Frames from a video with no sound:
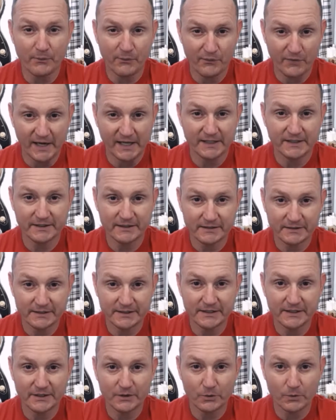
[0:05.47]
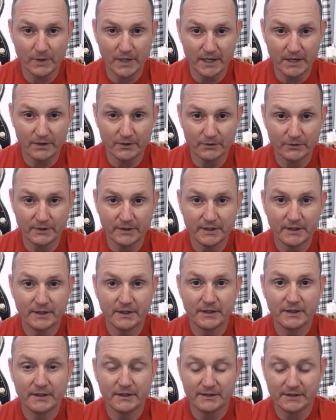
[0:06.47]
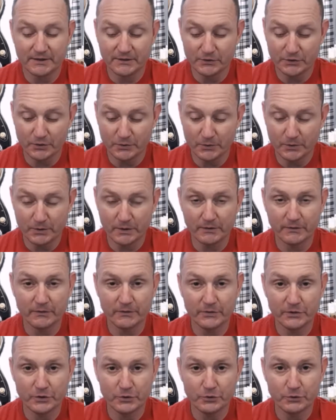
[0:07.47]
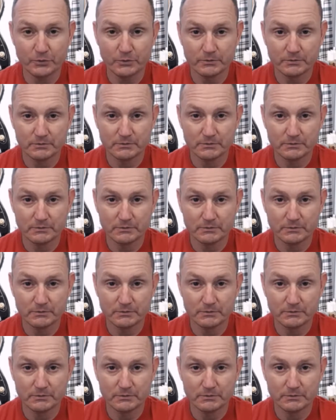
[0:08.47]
finally going to get around to doing a review